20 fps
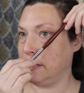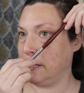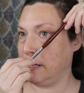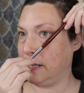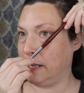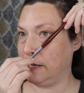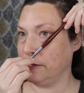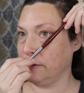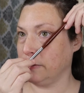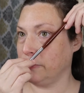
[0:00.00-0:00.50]

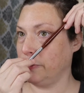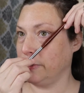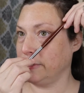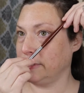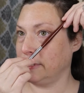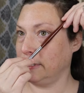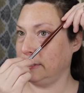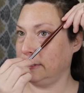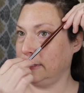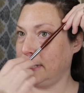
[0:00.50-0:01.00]
and you're going
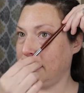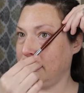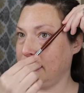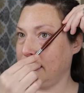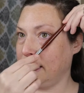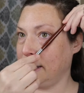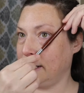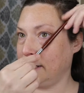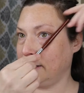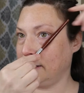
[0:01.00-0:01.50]
to lay
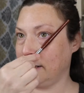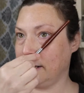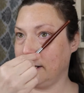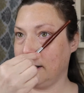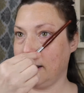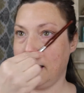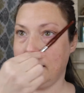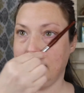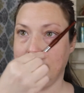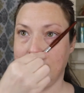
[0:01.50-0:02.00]
it,
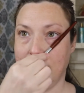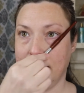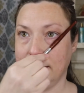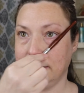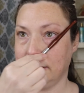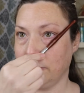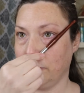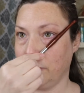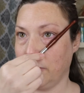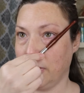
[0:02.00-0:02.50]
and
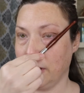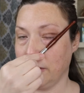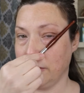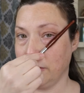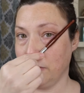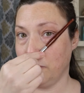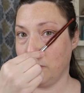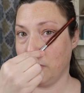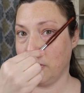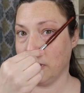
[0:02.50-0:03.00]
that's where
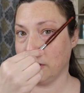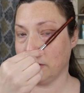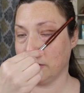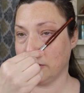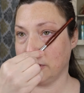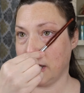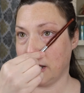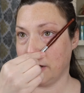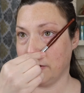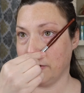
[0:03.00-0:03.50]
you want your
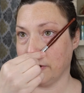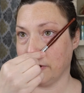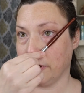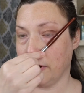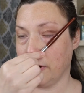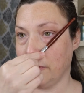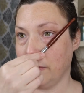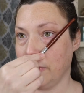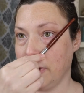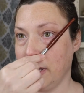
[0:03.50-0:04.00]
shadow to
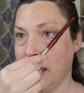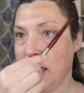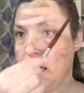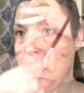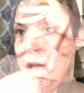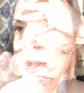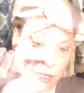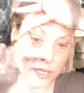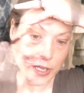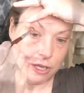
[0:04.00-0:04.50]
go.
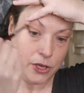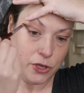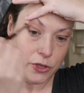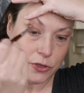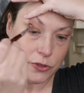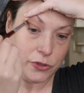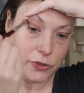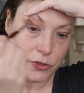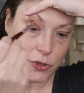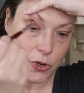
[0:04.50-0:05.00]

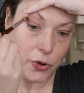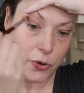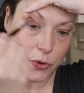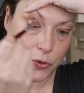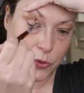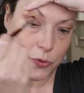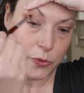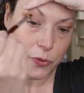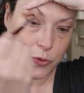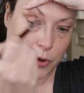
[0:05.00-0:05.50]

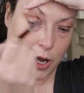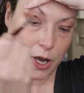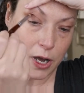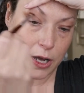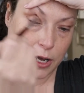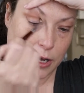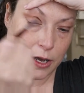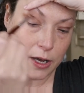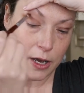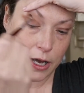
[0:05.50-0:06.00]
So
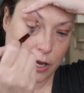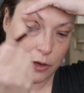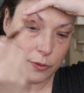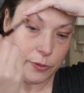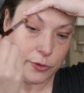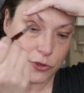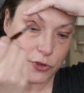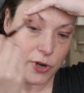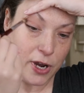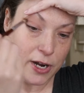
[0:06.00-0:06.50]

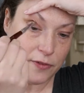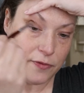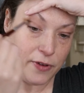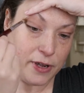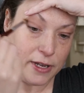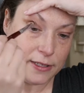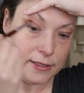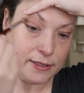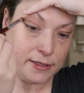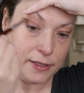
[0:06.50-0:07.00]
I'll try to
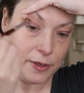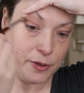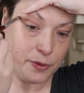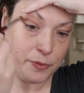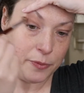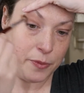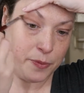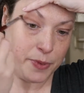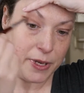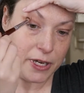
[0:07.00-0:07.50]
find
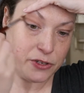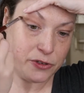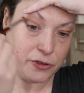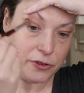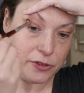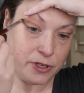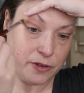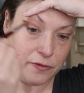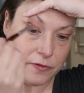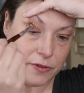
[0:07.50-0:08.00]
some
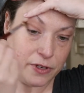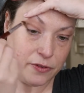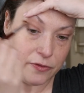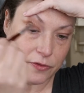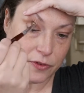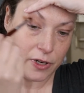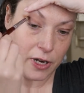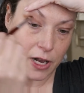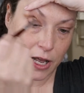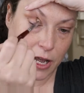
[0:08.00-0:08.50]
pictures of
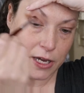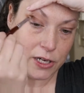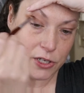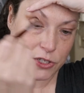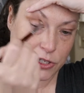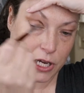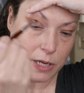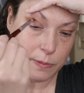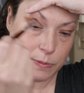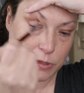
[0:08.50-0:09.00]
different eye
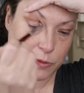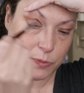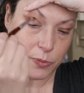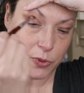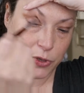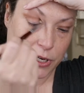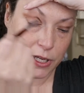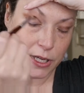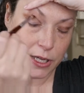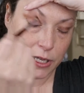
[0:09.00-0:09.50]
shapes to
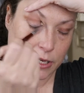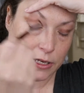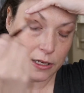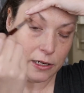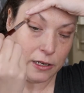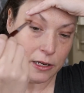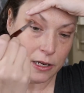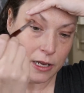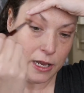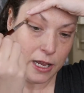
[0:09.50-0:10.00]
put in
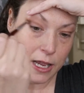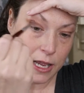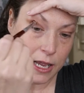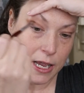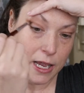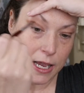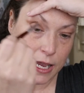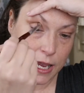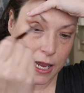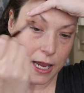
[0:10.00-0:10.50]

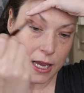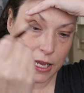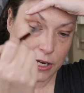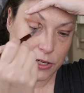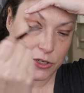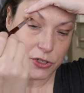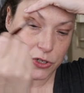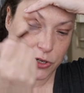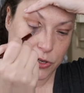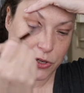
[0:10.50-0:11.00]

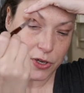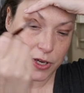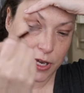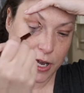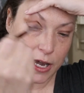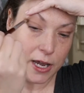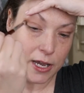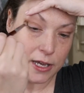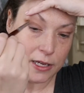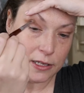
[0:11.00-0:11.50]
and show you
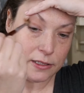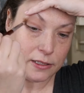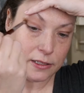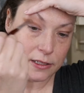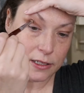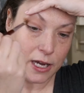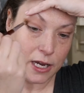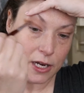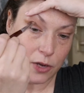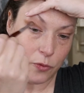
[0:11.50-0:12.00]
guys
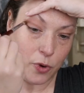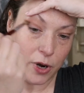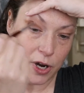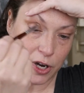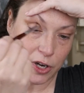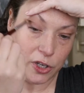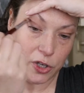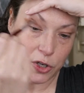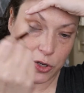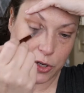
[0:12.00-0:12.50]
kind of
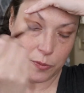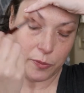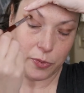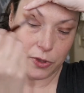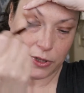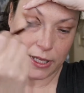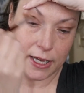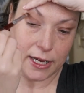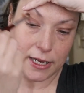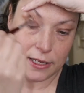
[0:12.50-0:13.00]
where you can
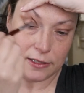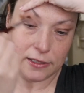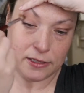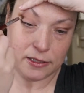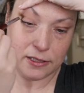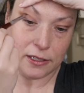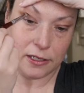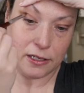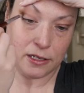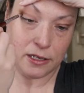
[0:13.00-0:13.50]
place